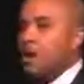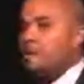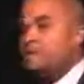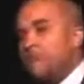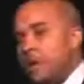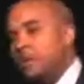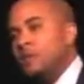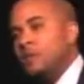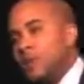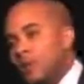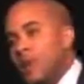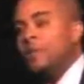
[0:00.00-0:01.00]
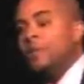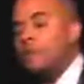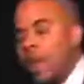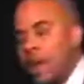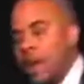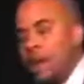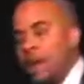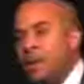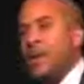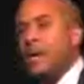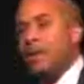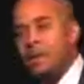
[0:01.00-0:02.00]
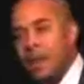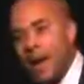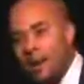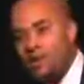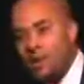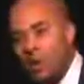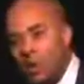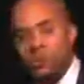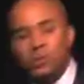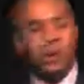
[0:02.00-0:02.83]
of bills that people are paying in their households,